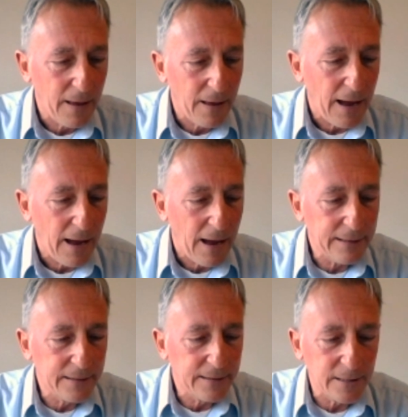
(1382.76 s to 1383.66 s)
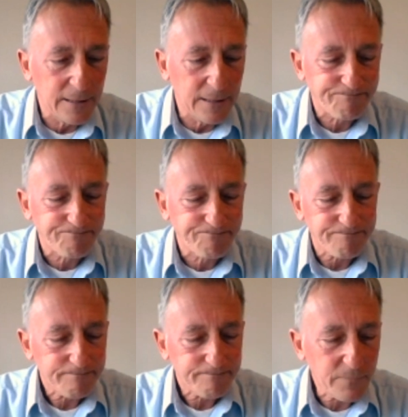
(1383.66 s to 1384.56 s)
And
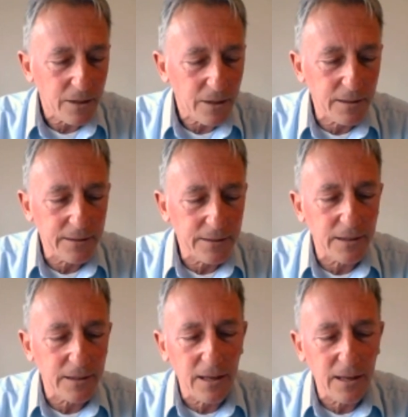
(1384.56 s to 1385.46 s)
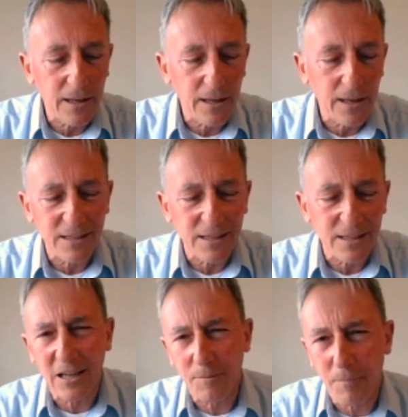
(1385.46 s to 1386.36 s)
the last thing
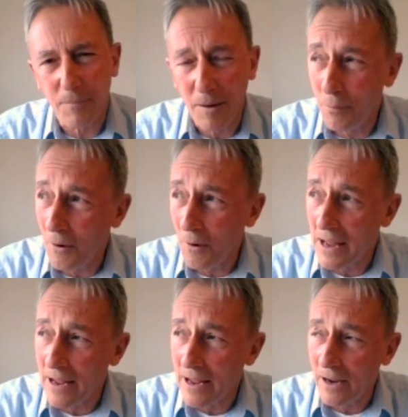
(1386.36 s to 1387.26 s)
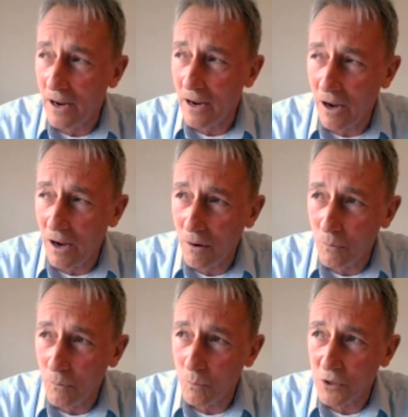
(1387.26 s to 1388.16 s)
I put here,
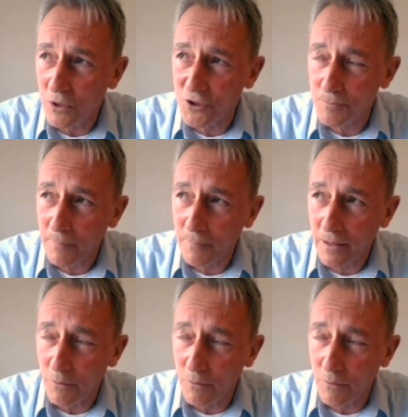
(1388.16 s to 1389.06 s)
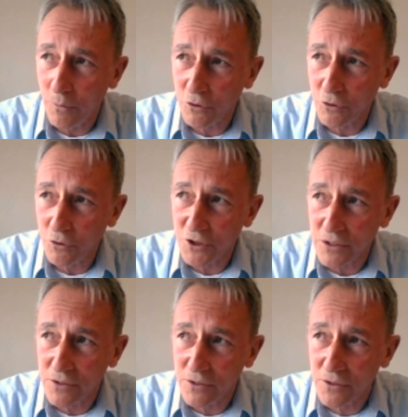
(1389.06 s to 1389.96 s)
which I was fortunate
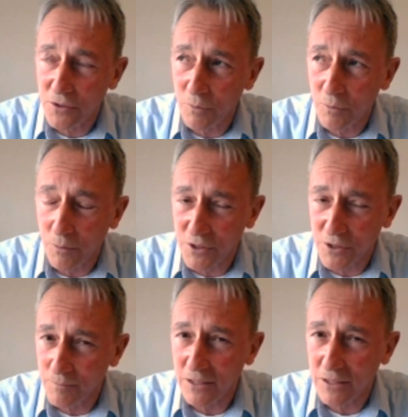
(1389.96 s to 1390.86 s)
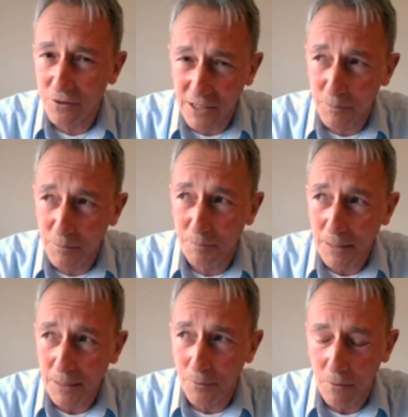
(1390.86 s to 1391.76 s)
to work with some incredible people,